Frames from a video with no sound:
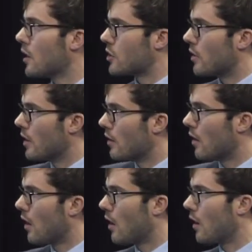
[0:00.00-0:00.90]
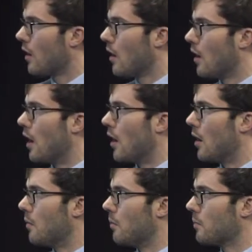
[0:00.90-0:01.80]
So here are
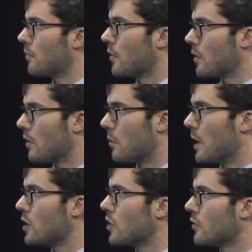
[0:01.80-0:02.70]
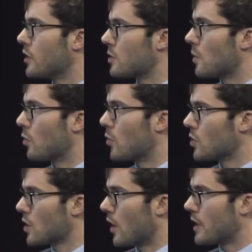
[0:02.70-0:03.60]
the major FSMA
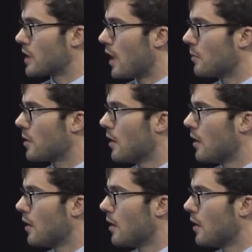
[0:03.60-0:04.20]
rules on the top.